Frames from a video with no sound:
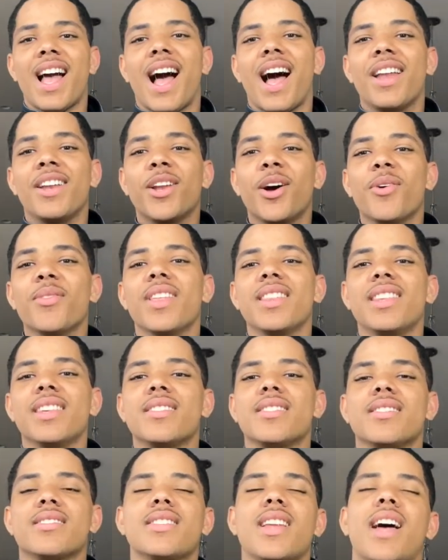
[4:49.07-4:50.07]
i know that
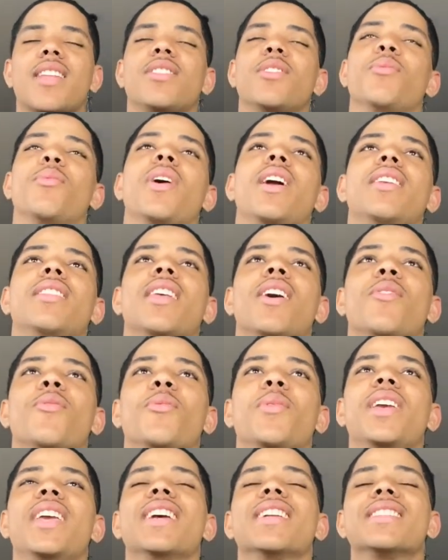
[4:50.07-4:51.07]
this is not the way that
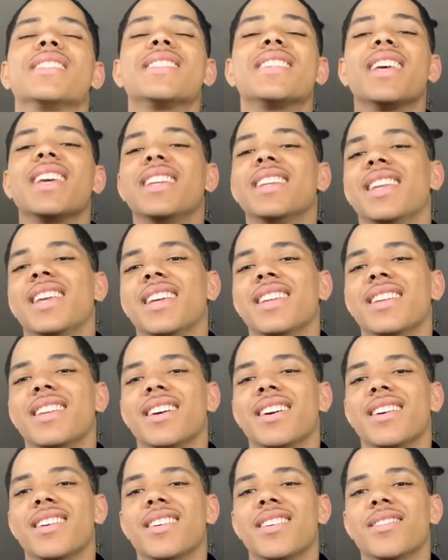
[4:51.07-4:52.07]
we intended
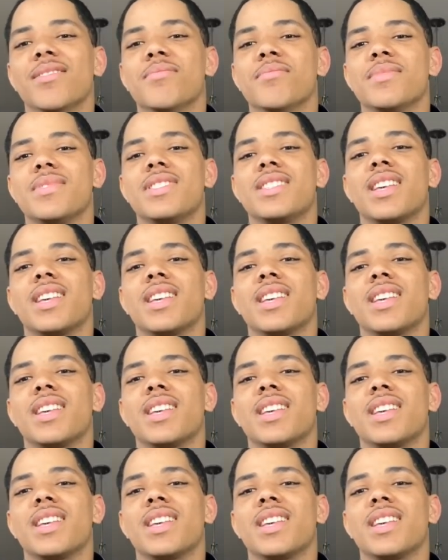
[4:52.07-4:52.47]
um,